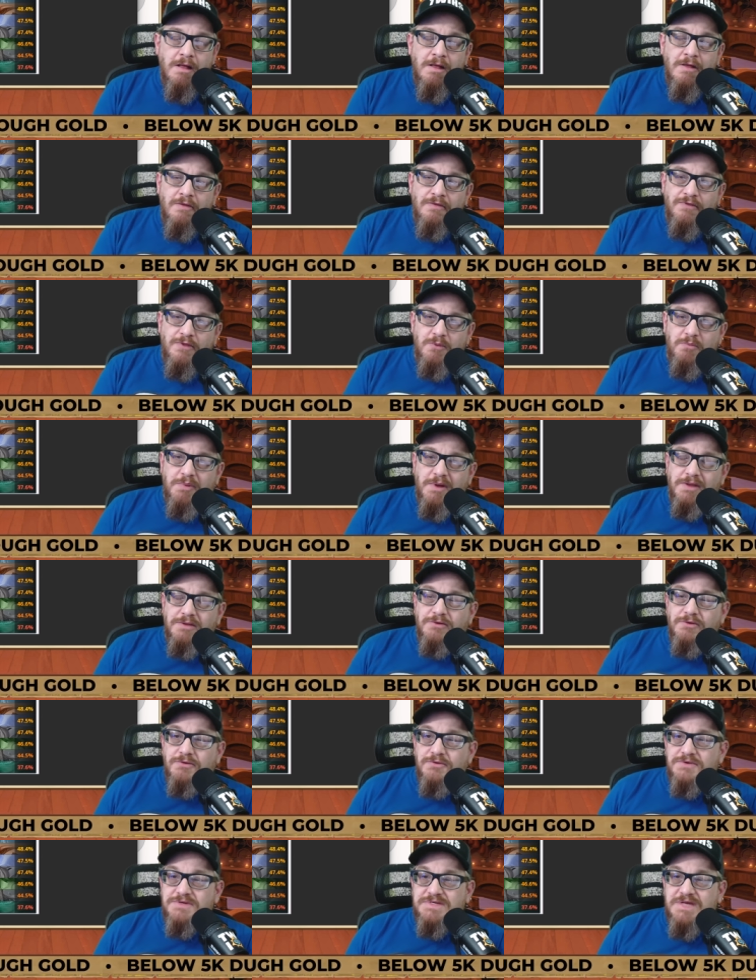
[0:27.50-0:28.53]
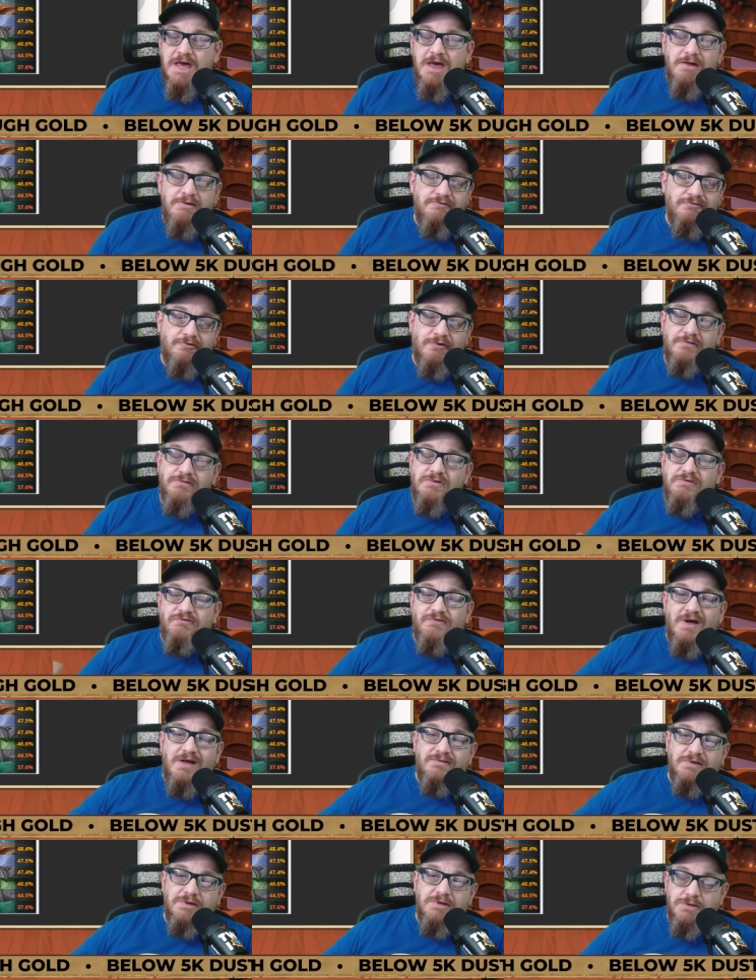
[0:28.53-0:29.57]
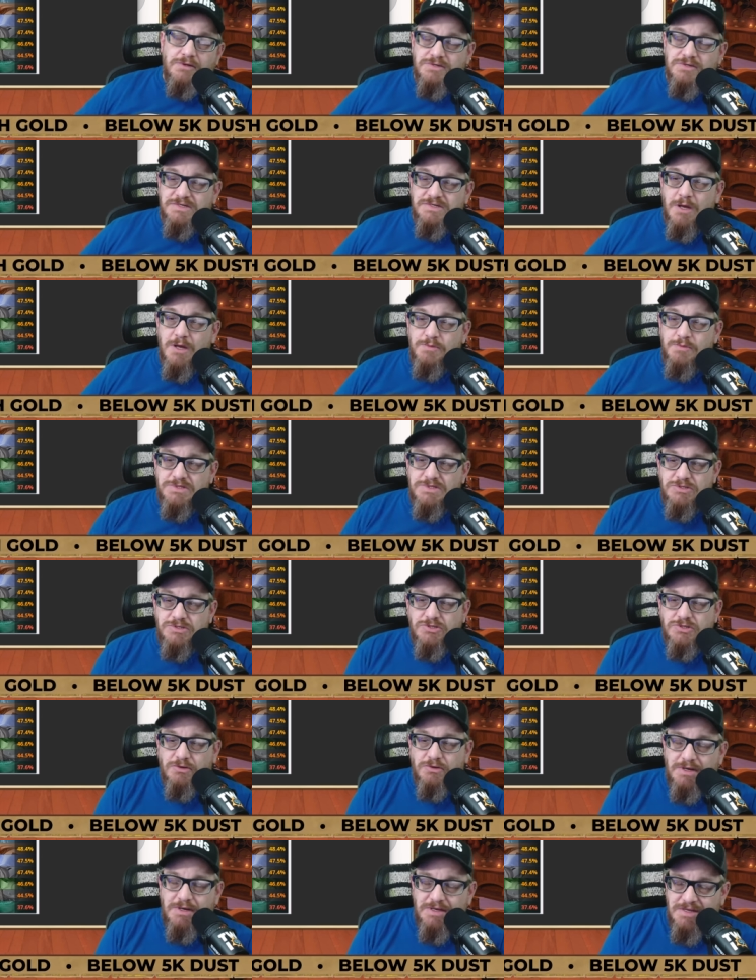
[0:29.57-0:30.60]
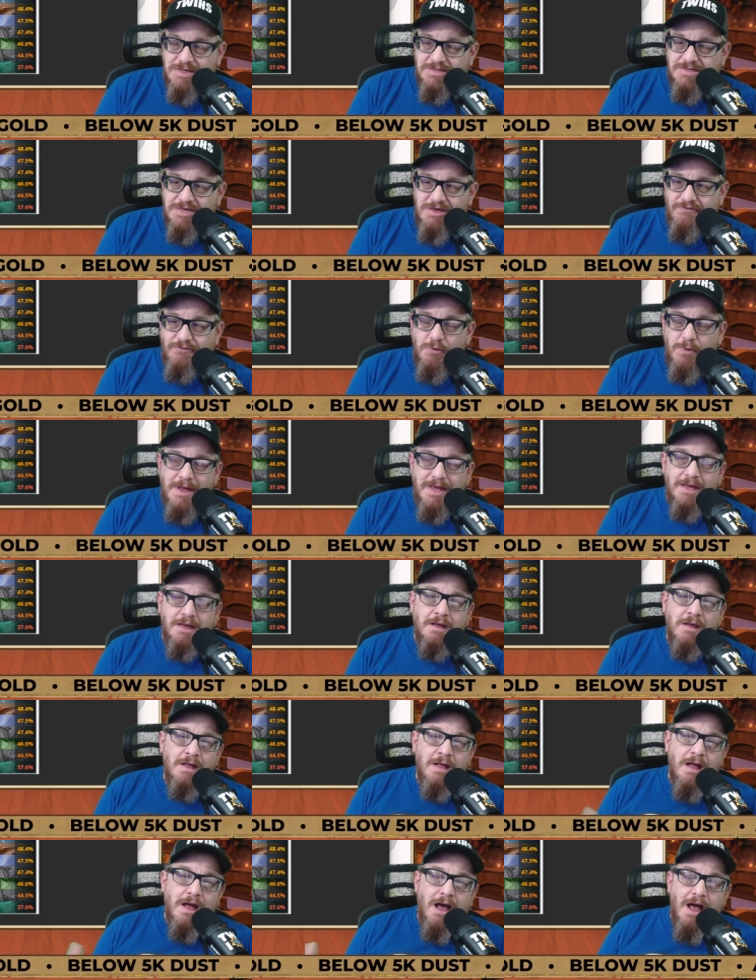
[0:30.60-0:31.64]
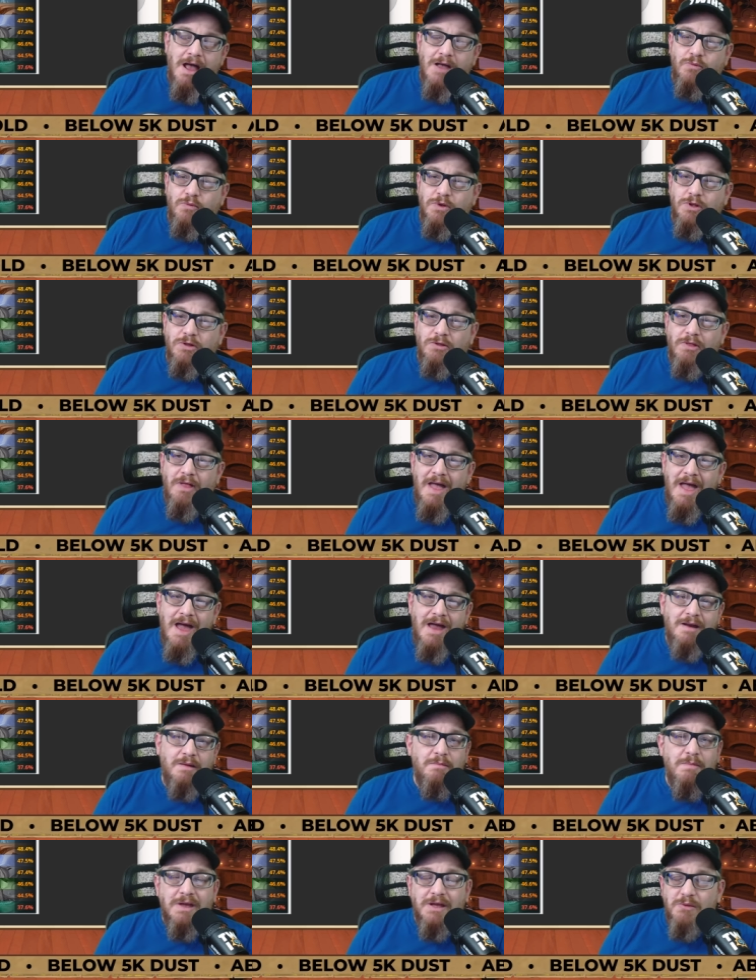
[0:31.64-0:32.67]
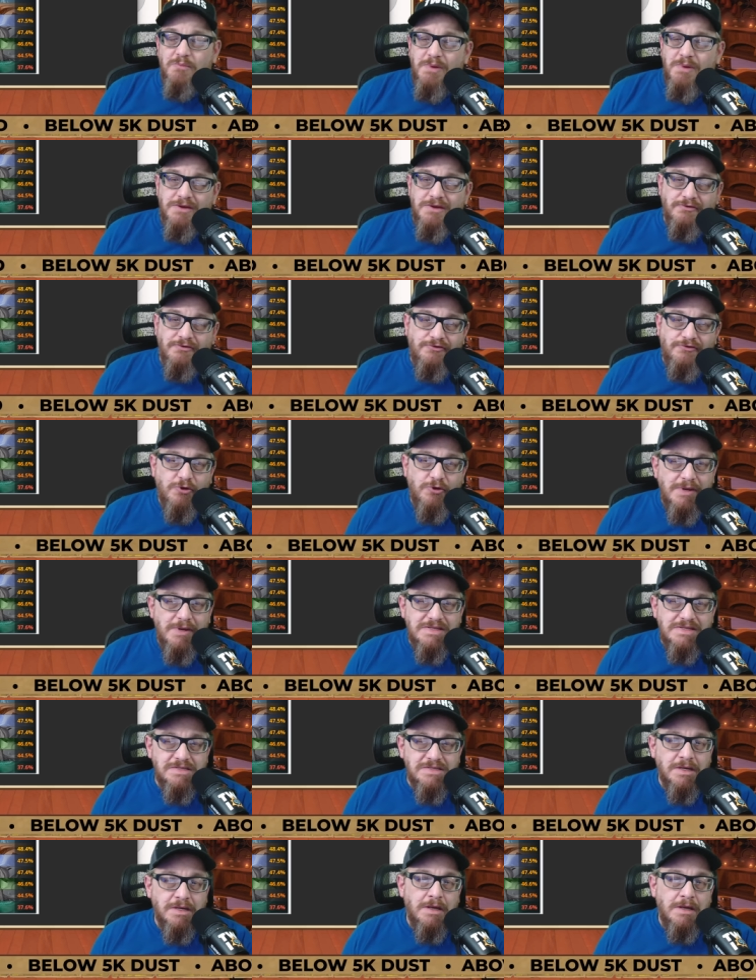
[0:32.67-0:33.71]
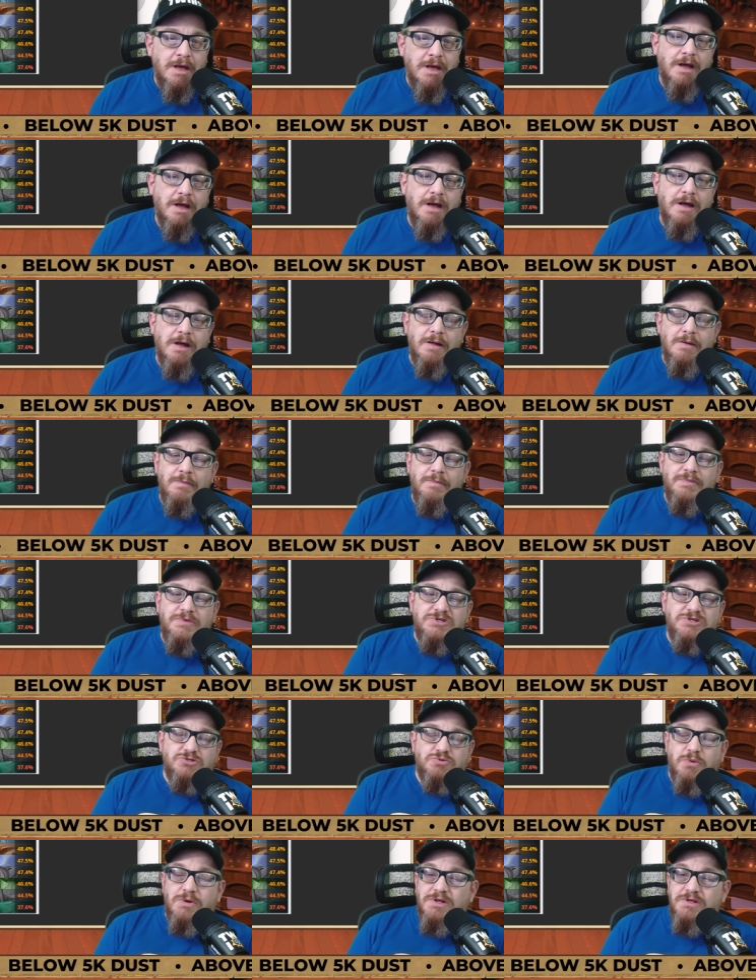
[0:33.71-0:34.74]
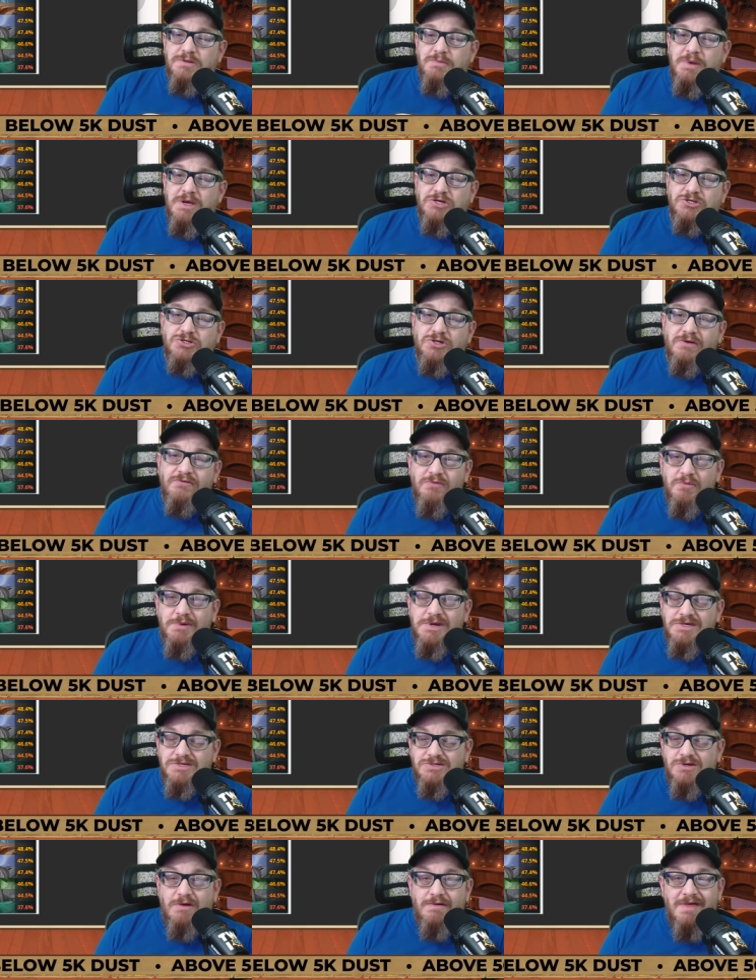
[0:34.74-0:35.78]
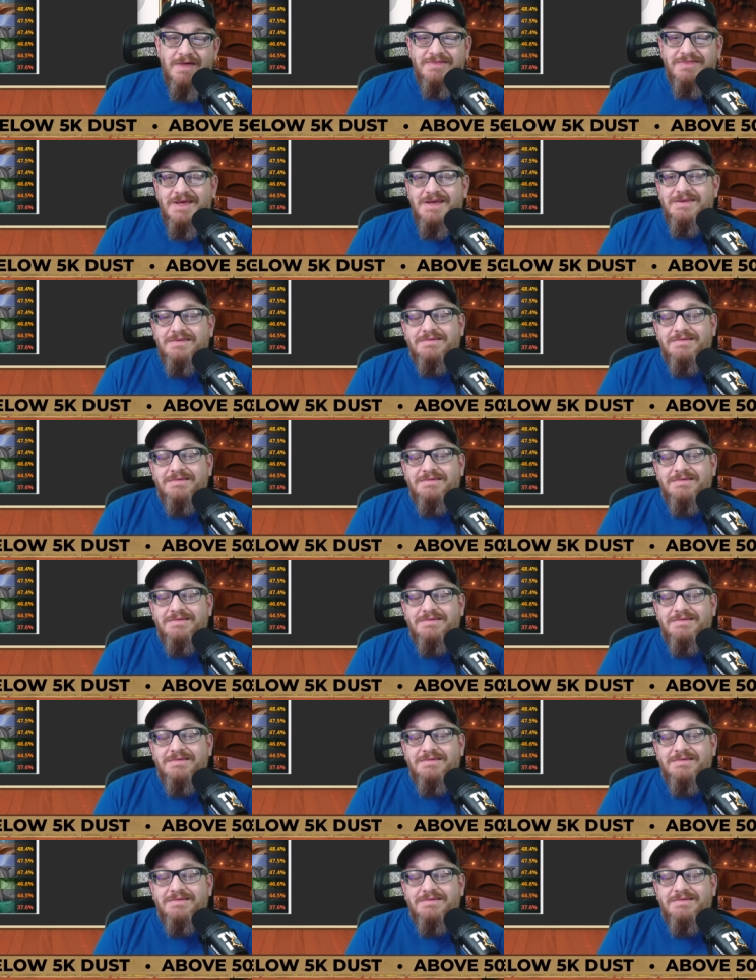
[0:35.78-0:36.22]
bundles. And for every 500 subs during this giveaway, I will add a mega bundle to it. Just wanted to make sure everybody saw that